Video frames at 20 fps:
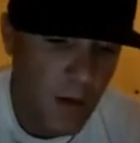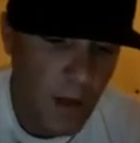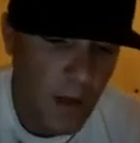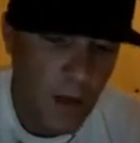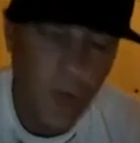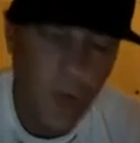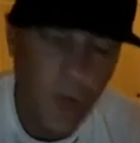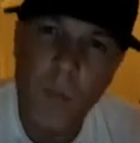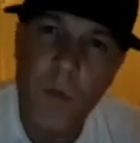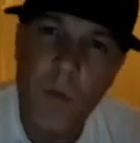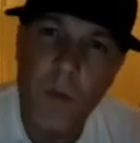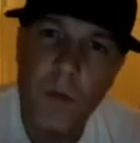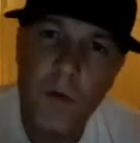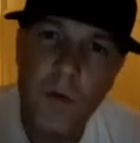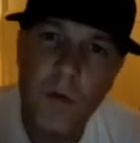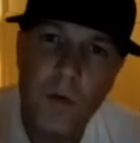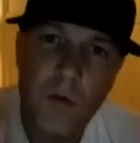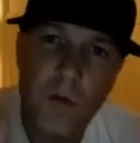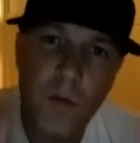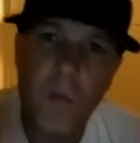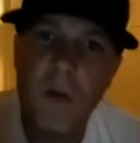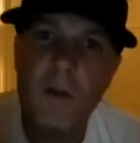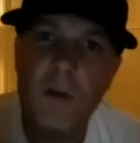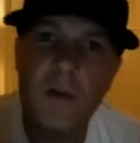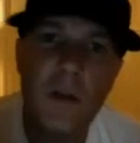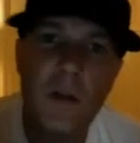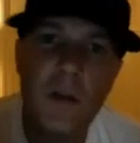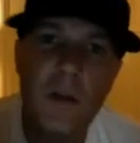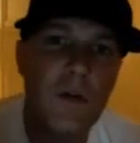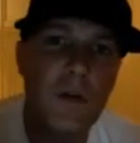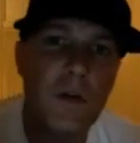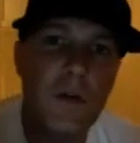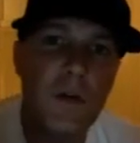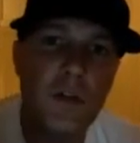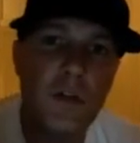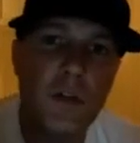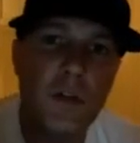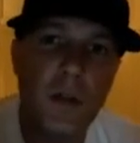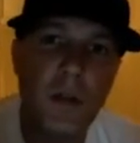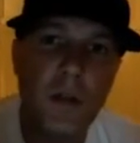And remember, if somebody's giving you
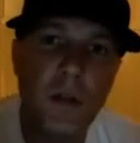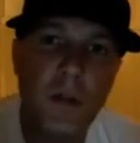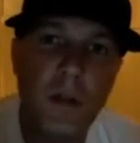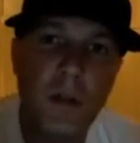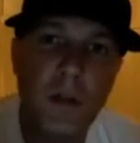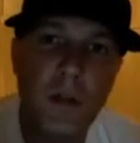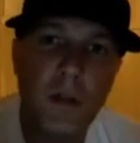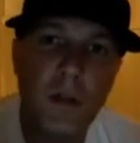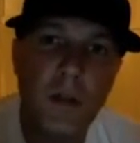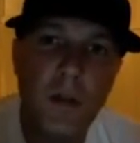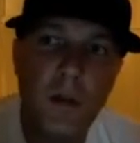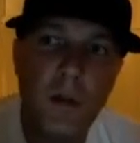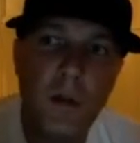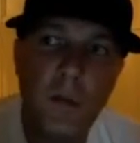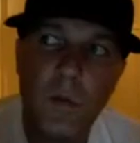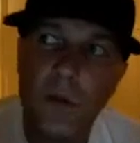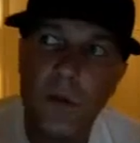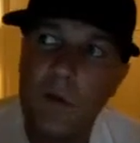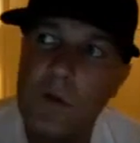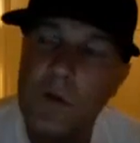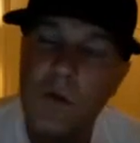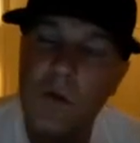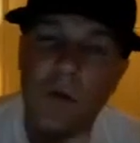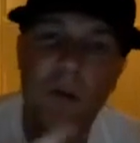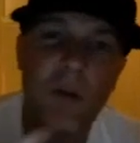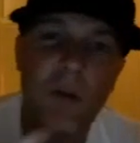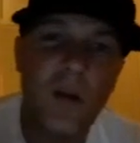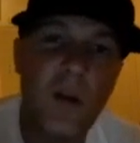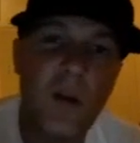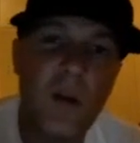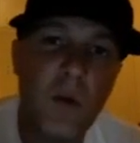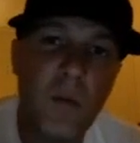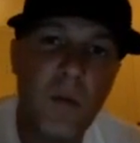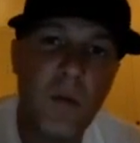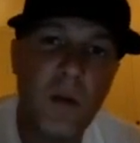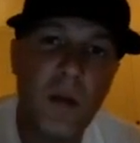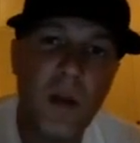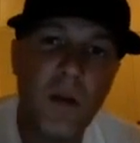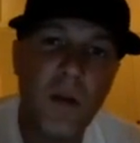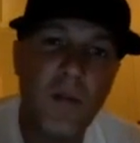shit, because you're in the
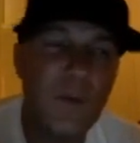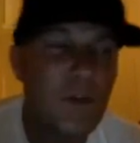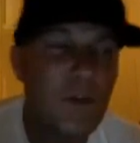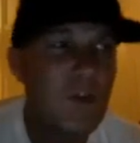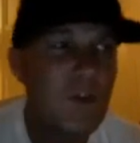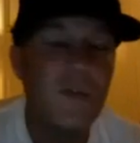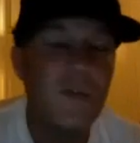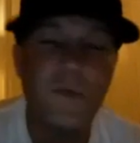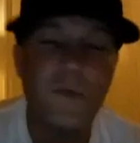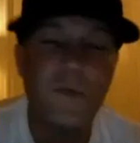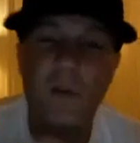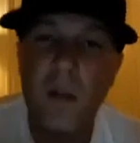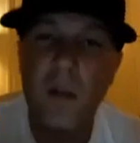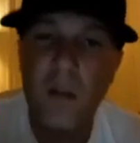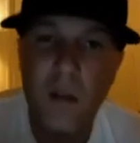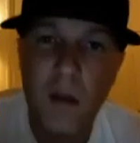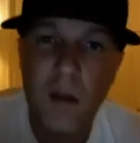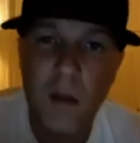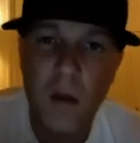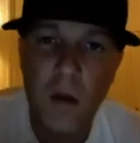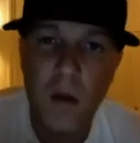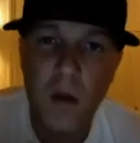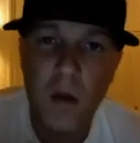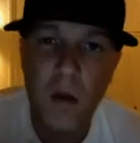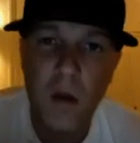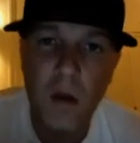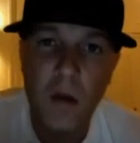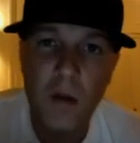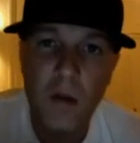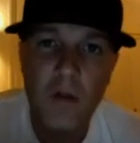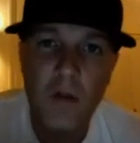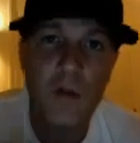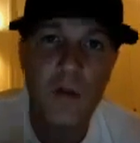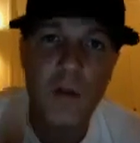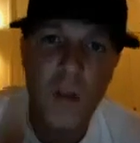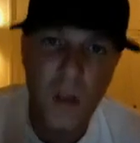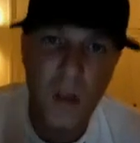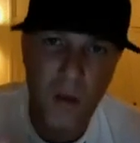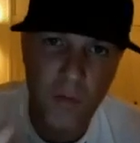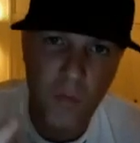LBF or just for anything at all,
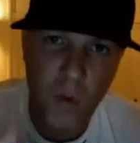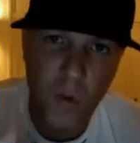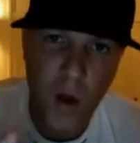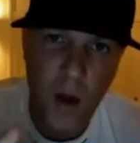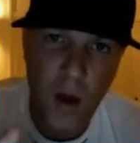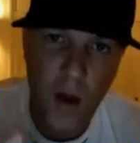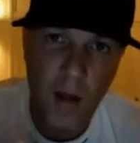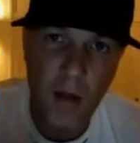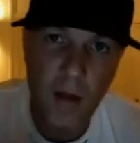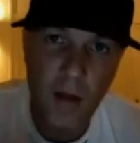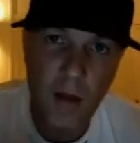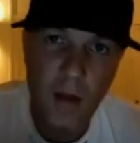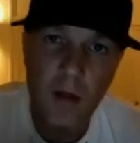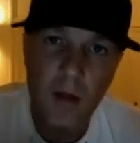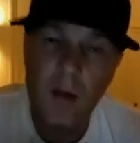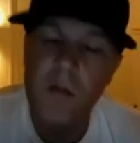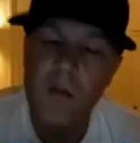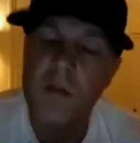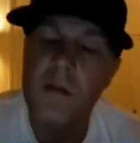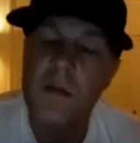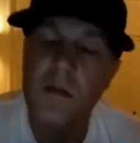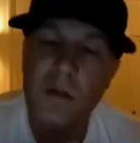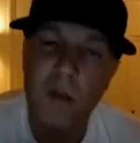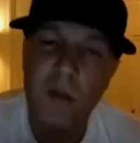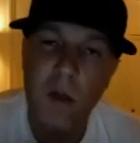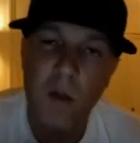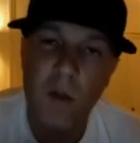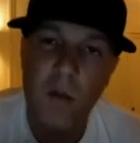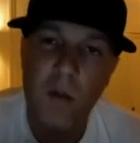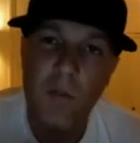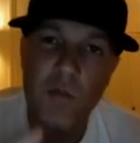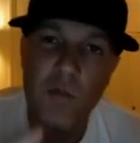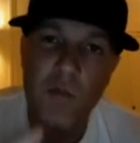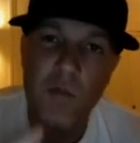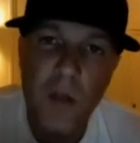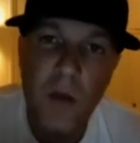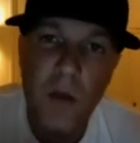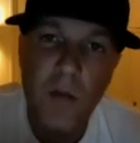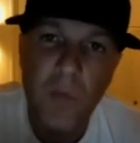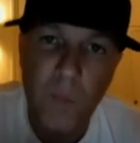GFY, just tell them
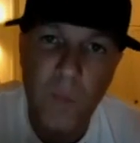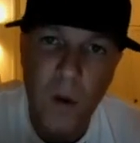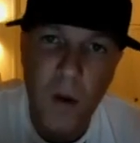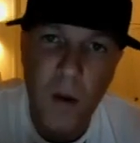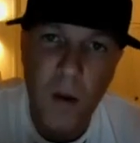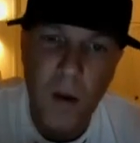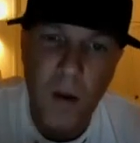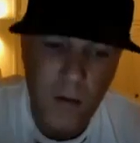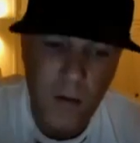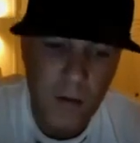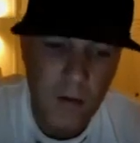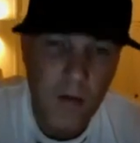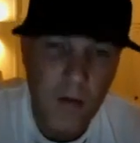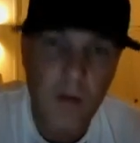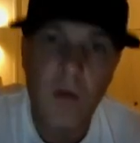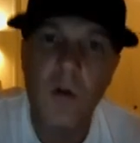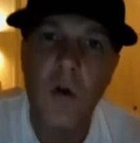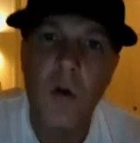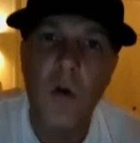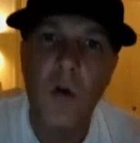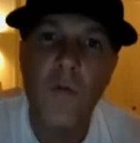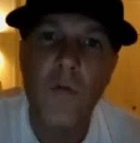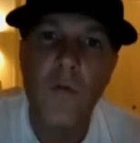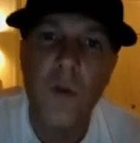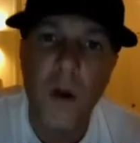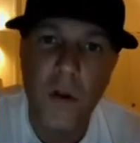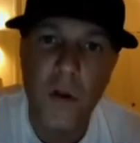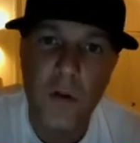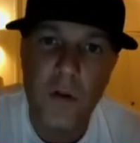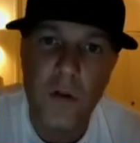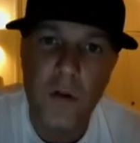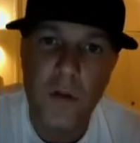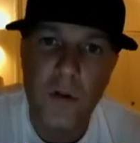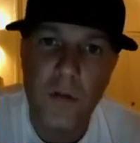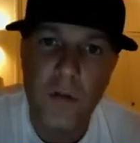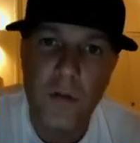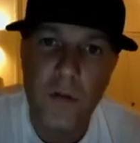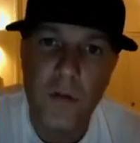GFY. Go fuck yourself.